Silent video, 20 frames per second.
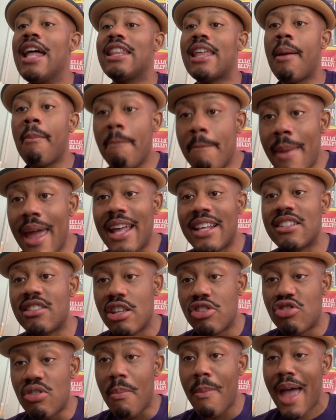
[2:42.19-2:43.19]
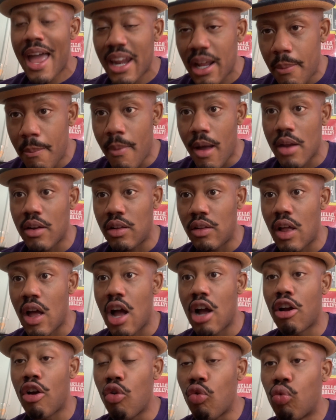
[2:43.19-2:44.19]
That makes the dramatic
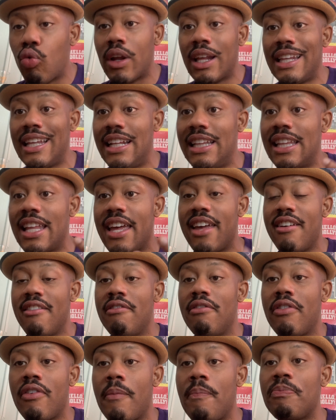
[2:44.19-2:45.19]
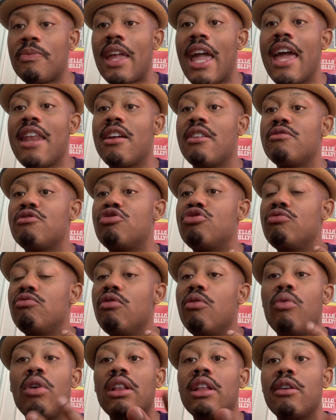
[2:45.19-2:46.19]
monologue really live in a
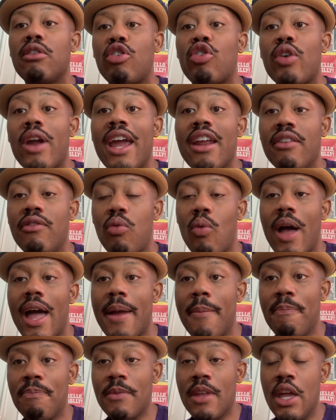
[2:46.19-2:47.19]
really creative way.